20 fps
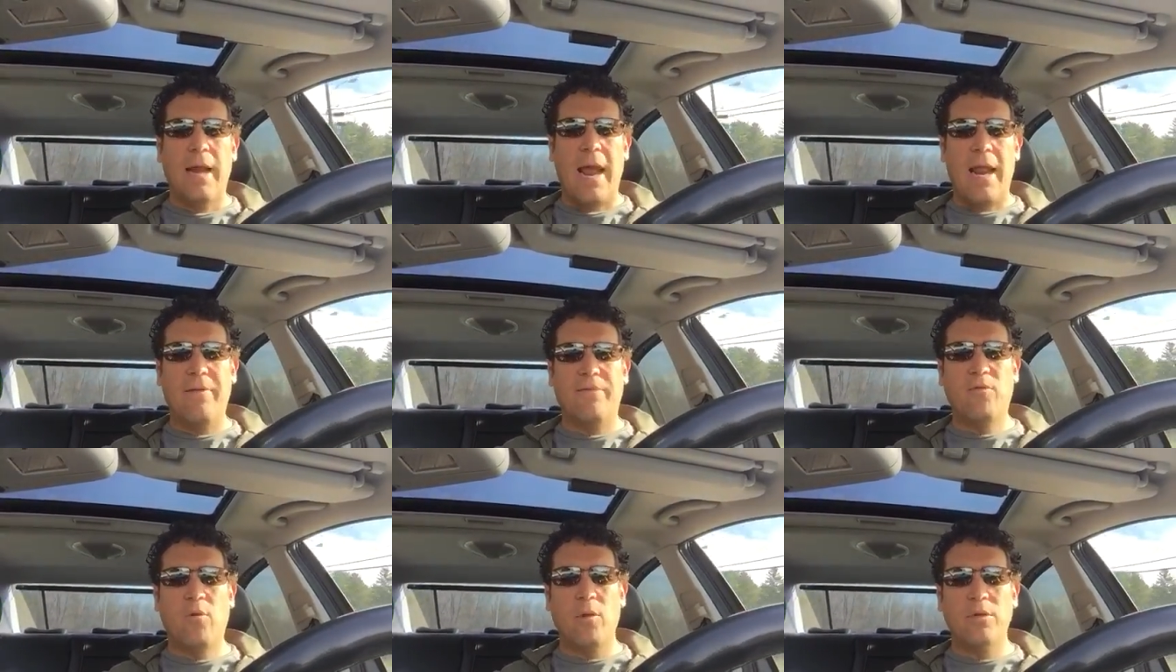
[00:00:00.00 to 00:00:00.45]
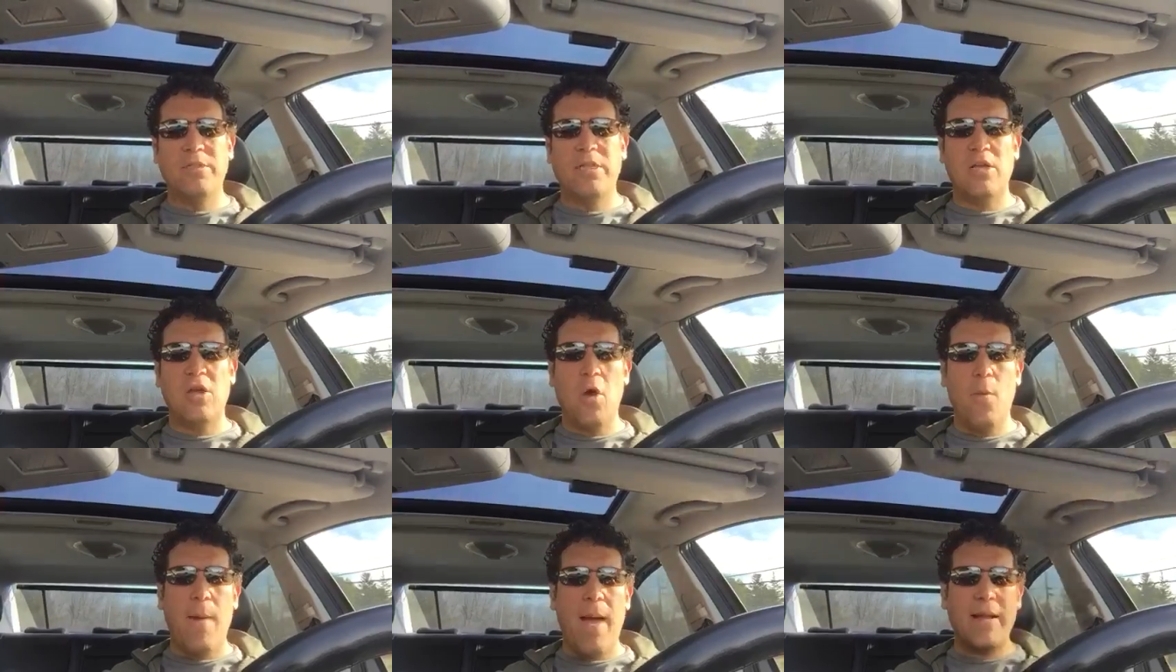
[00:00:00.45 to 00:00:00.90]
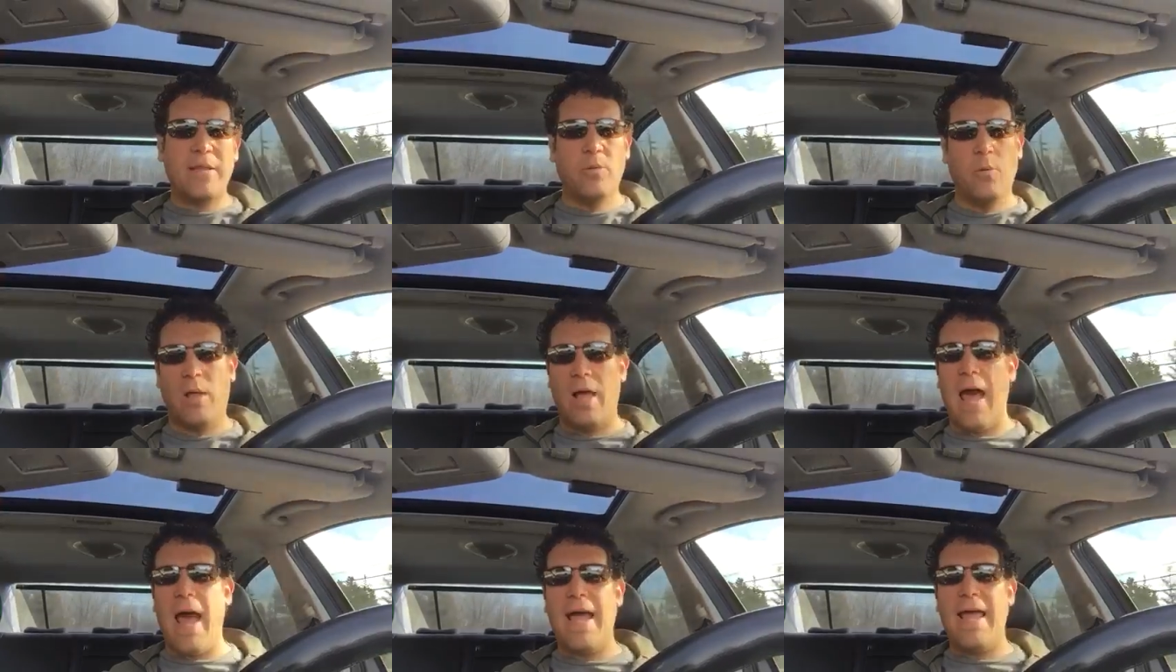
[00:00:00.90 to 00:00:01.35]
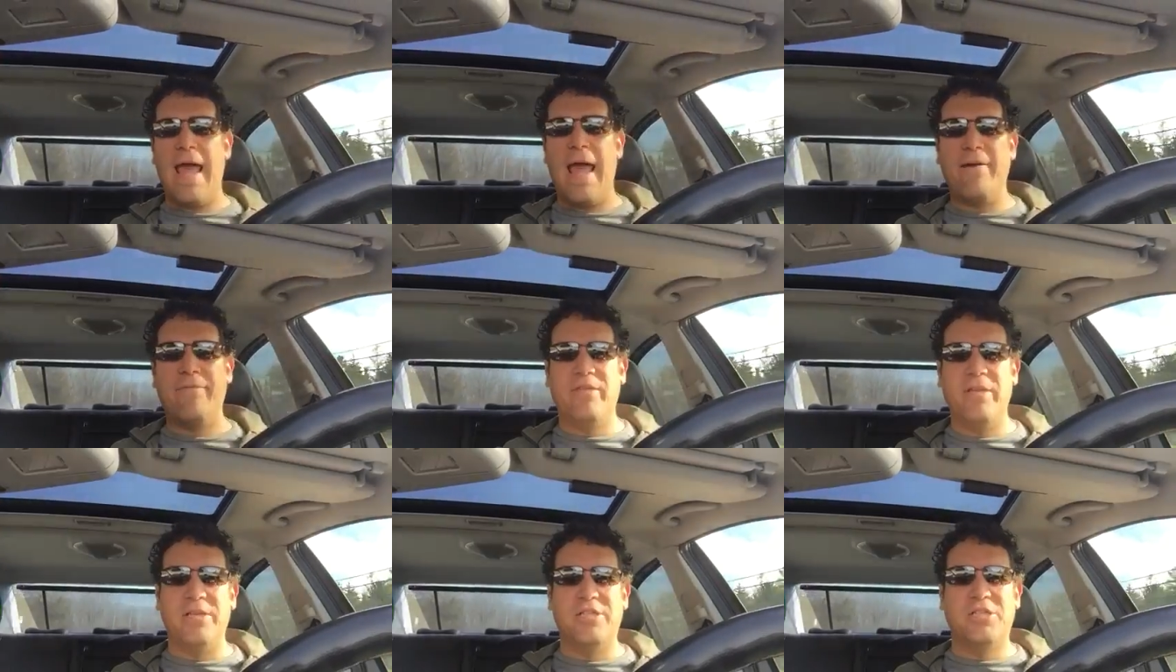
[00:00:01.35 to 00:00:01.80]
And of course, I go back to well, I
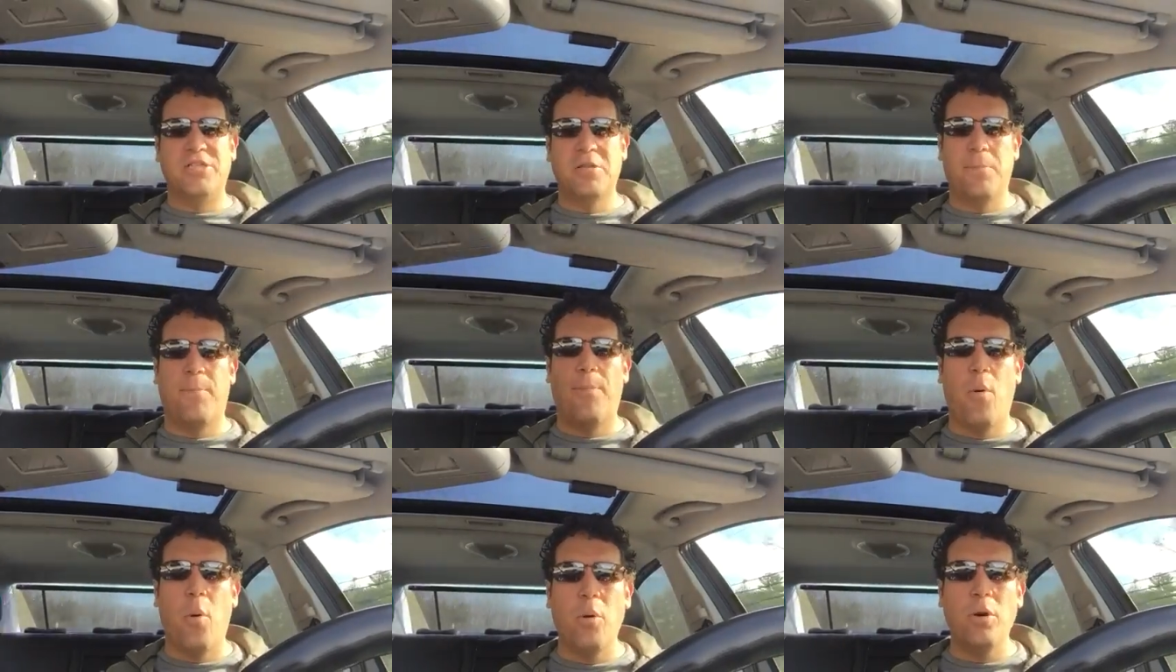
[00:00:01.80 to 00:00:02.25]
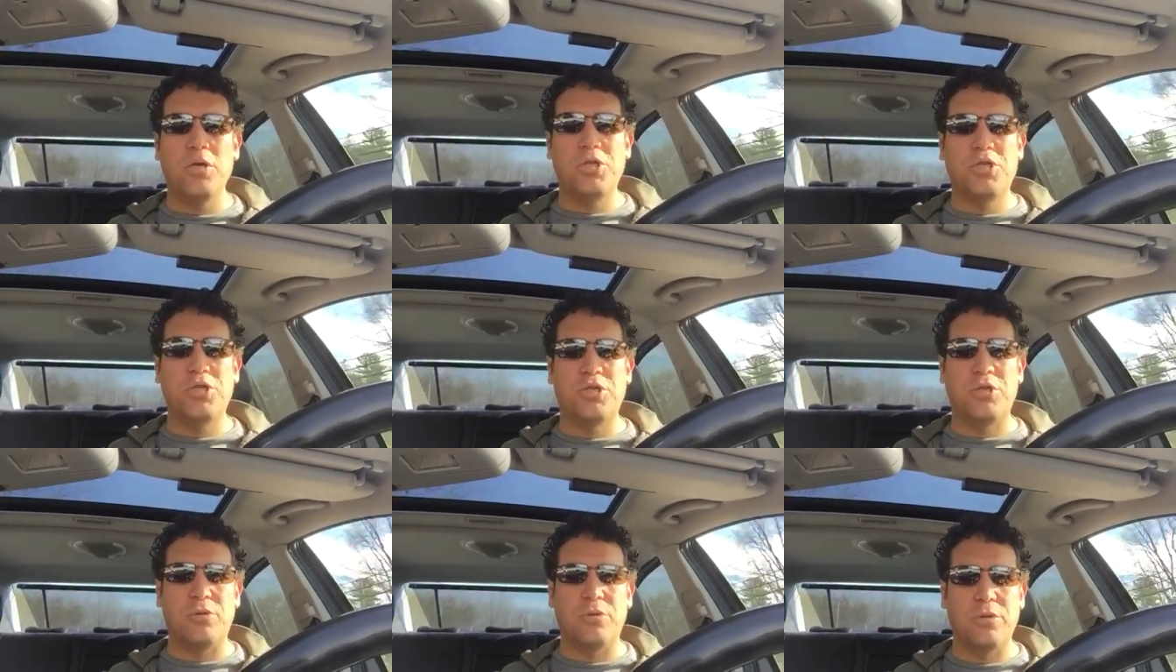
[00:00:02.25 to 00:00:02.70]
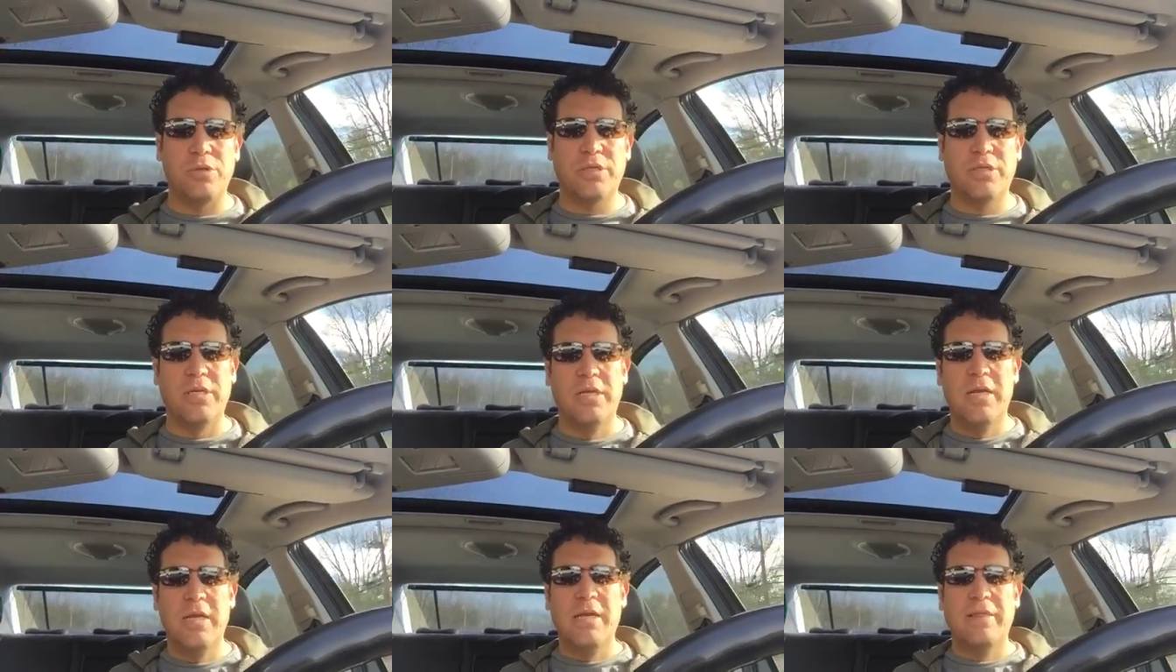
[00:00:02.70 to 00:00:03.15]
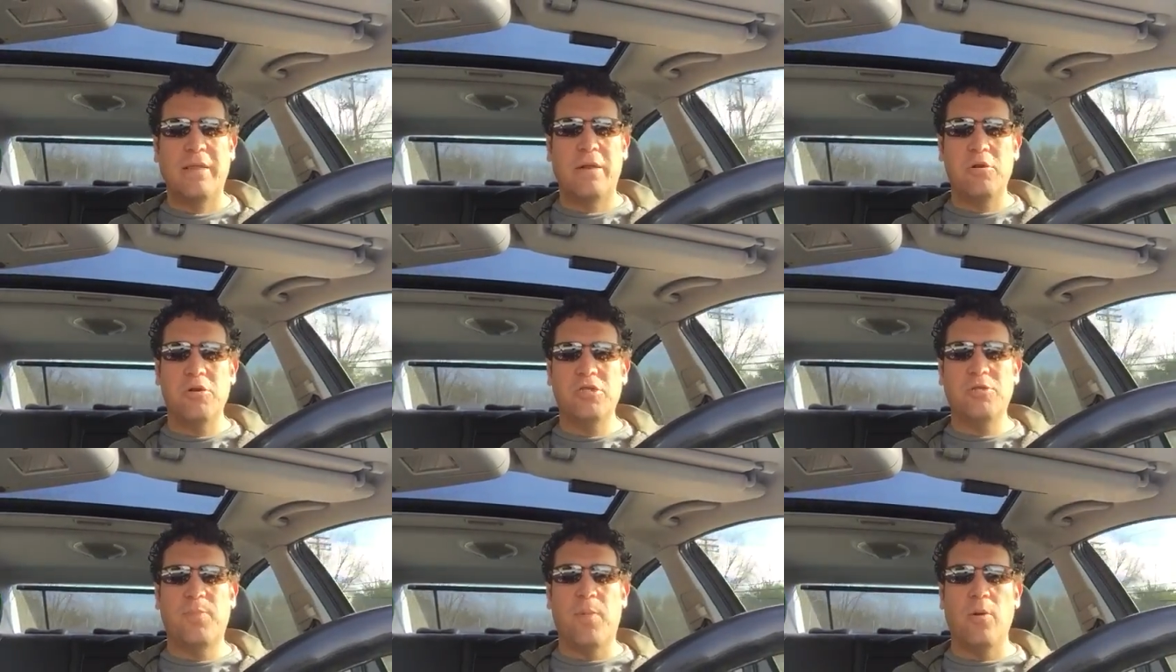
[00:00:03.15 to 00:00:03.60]
have these support shoes
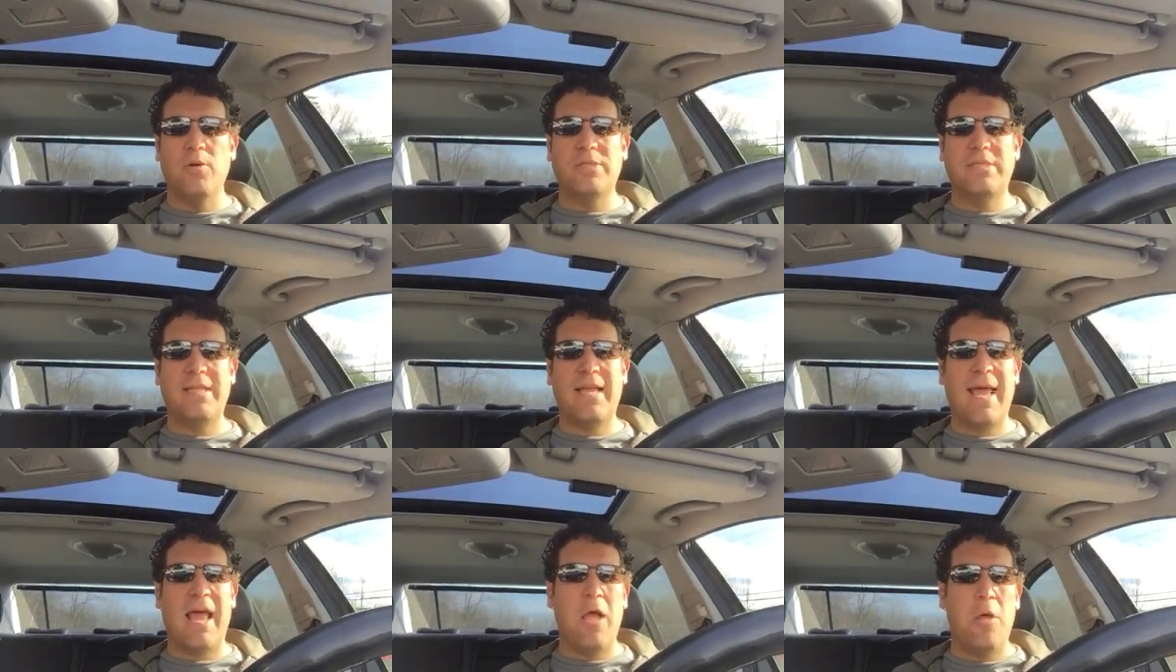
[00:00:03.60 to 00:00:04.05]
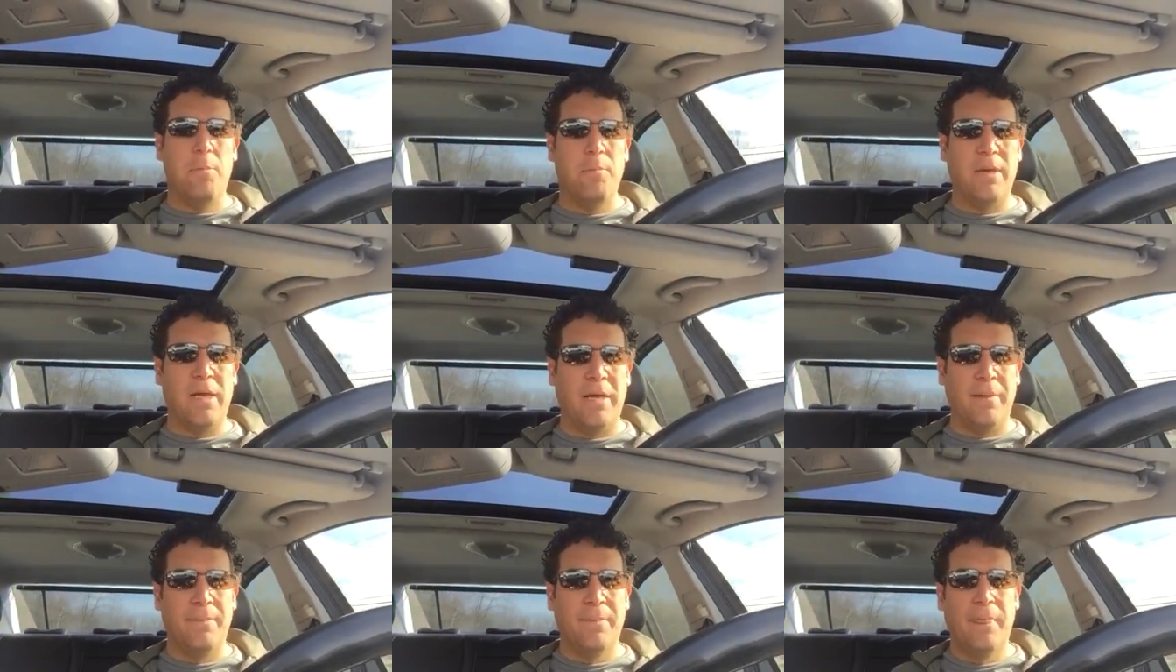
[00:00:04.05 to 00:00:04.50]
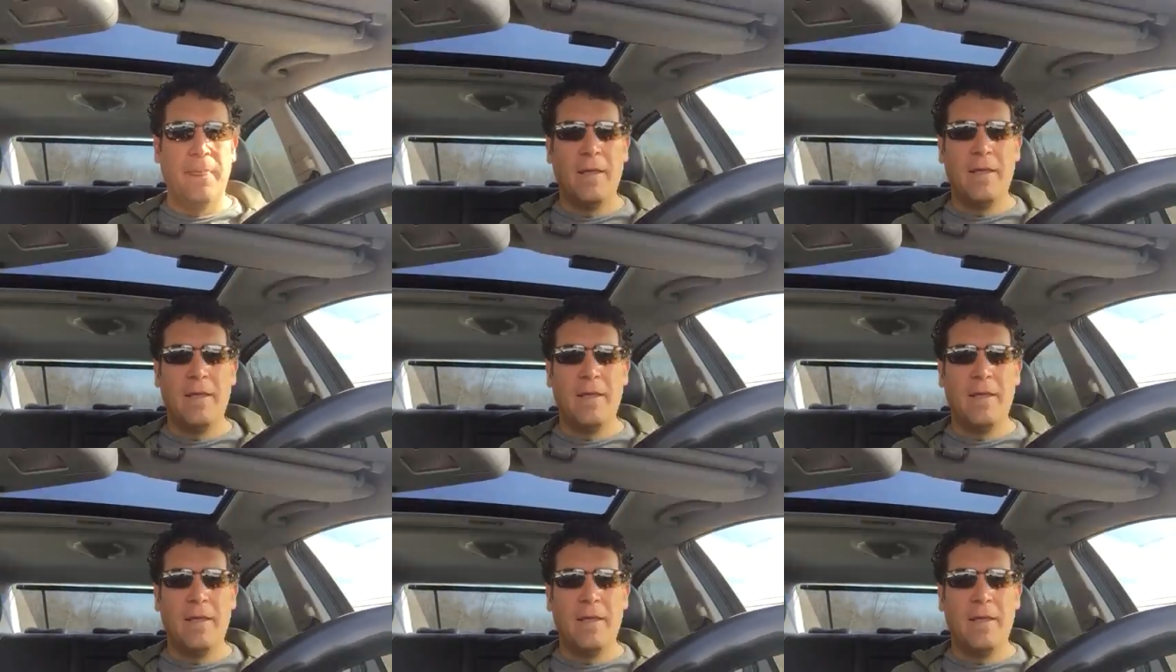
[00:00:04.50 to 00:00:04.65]
that are supposed to help me.